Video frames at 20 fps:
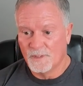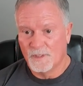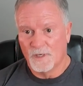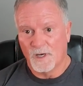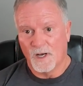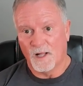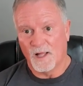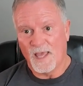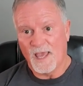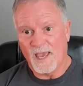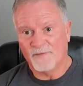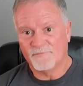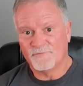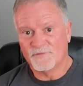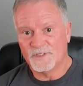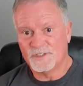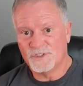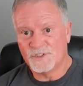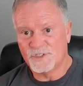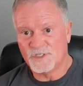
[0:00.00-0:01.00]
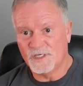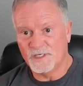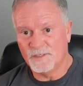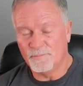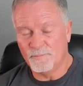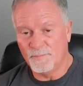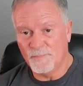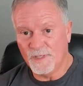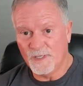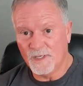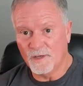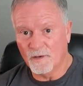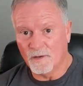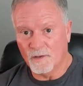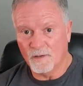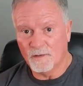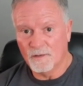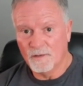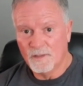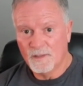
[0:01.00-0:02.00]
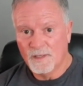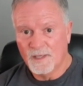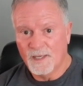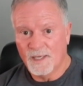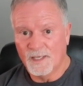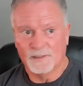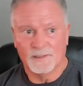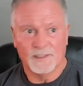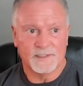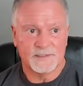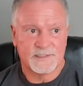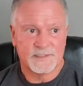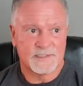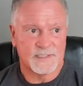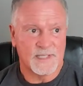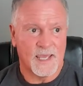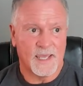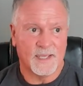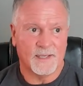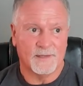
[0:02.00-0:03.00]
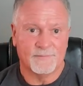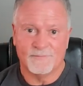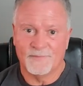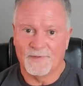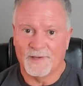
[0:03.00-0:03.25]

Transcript: i'll have the cheat meal and let's say